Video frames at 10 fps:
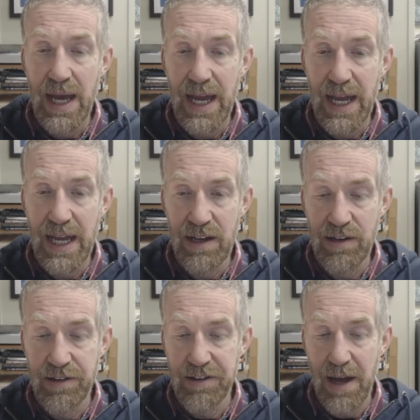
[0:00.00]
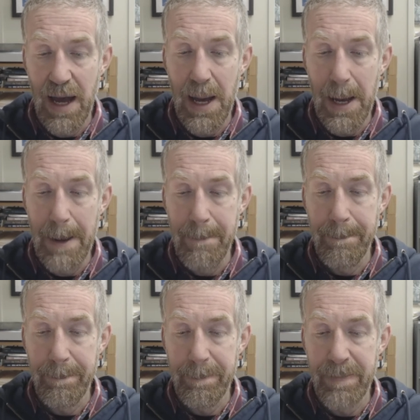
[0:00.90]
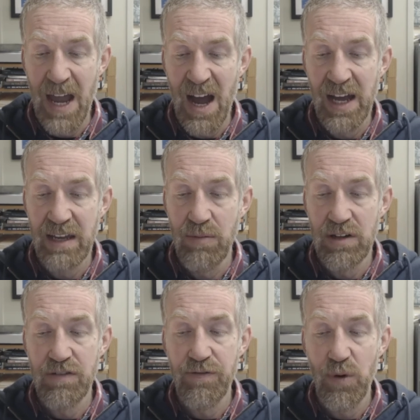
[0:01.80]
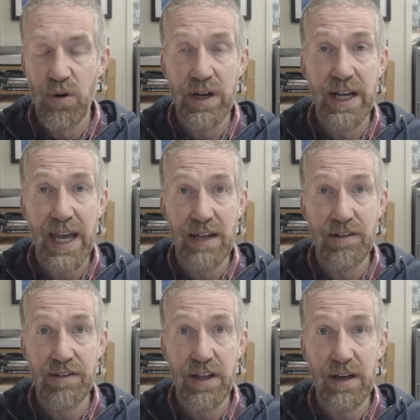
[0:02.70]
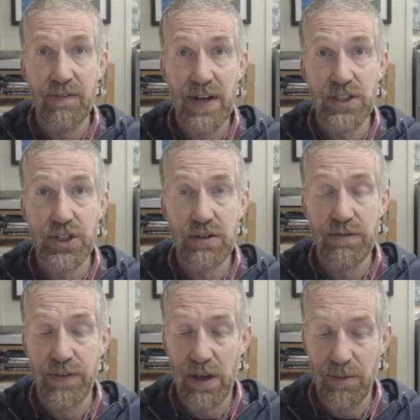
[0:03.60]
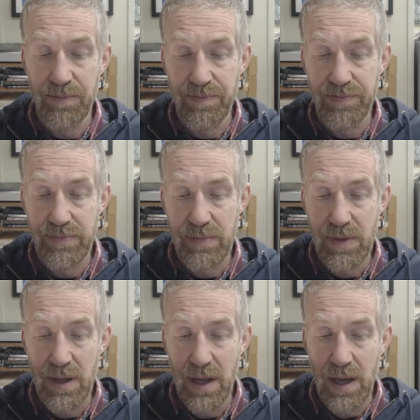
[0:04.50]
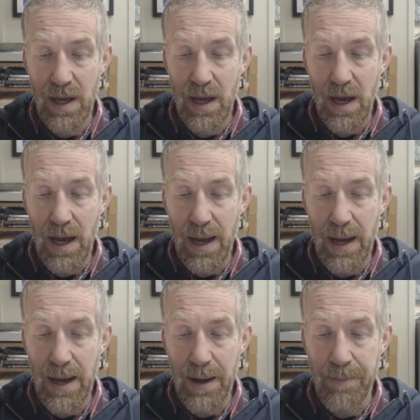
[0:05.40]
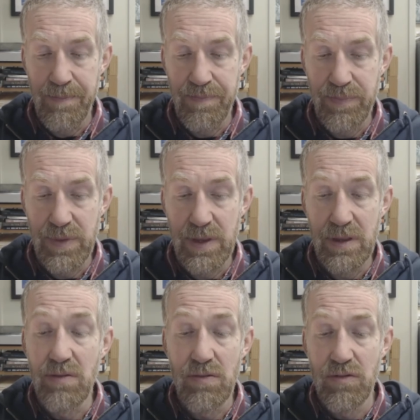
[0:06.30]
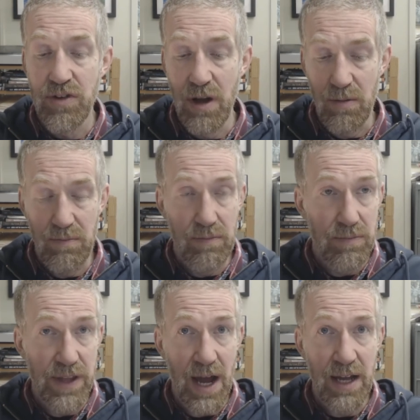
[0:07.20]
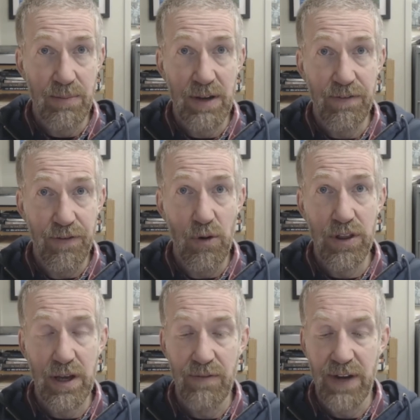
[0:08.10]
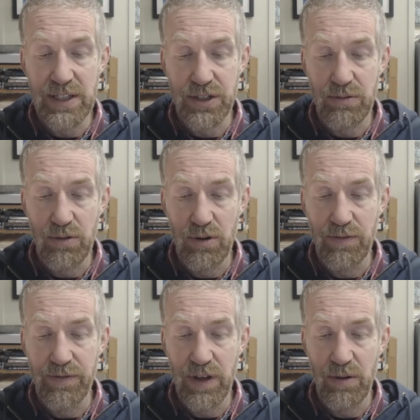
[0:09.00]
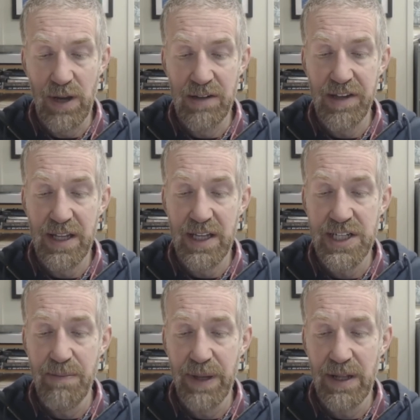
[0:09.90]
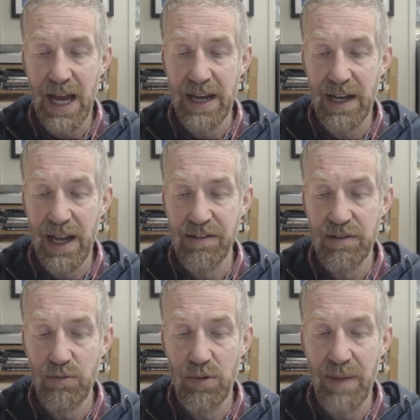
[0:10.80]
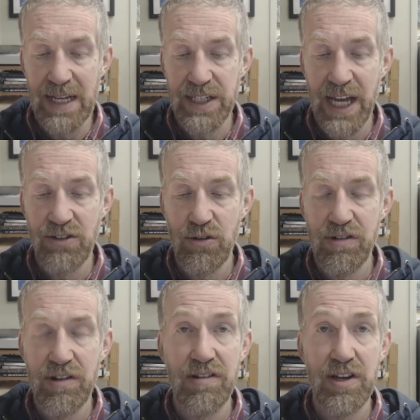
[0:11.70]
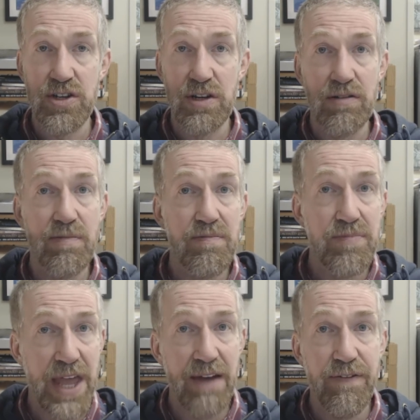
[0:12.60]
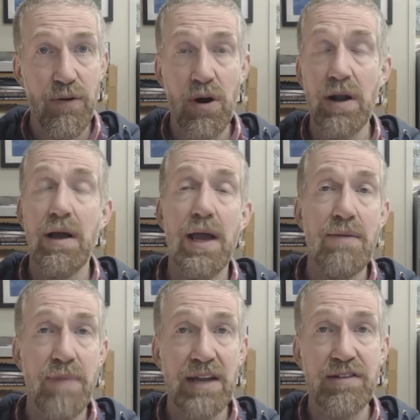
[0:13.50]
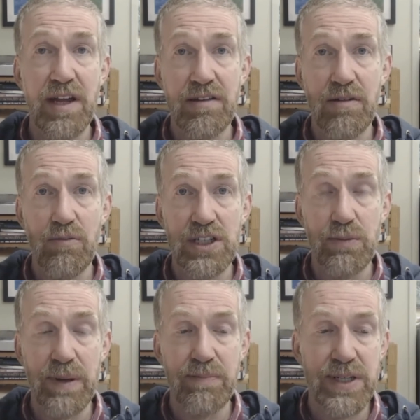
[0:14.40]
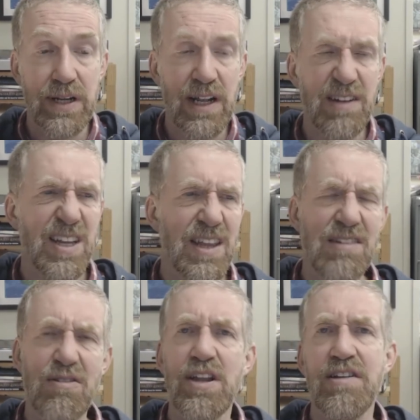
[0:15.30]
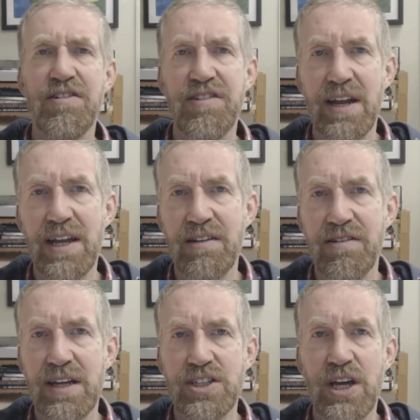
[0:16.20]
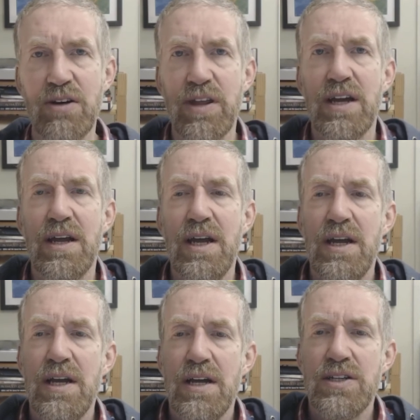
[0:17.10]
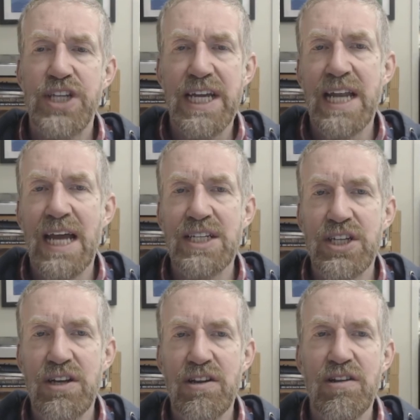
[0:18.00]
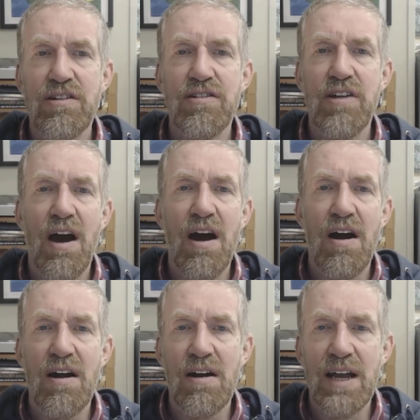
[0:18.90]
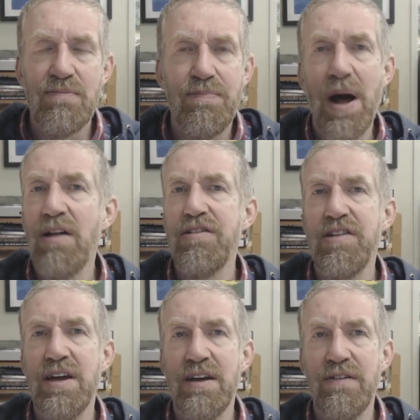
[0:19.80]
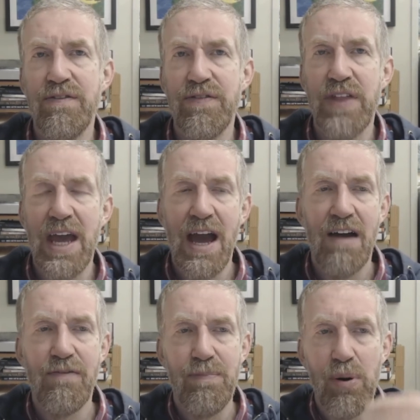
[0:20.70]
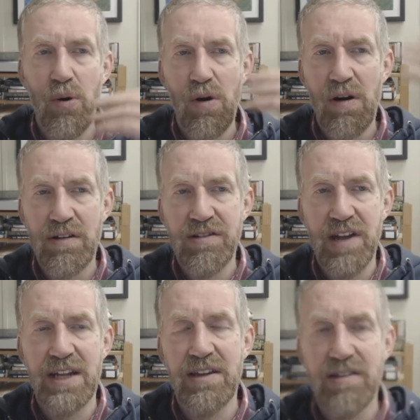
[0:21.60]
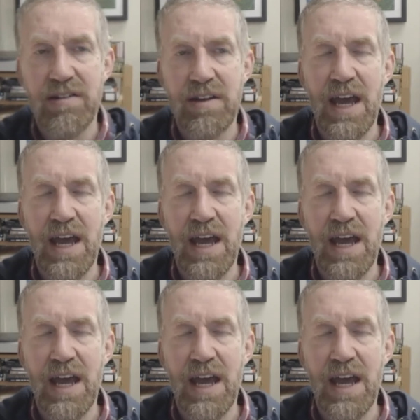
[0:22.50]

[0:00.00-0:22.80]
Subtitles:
is arguments for and against the conventional view. The argument for the conventional view is that the typical adolescent will make dangerous decisions. Therefore, it makes sense that we should be paternalistic. There's all these studies that show that teenagers are impulsive, they have a poor sense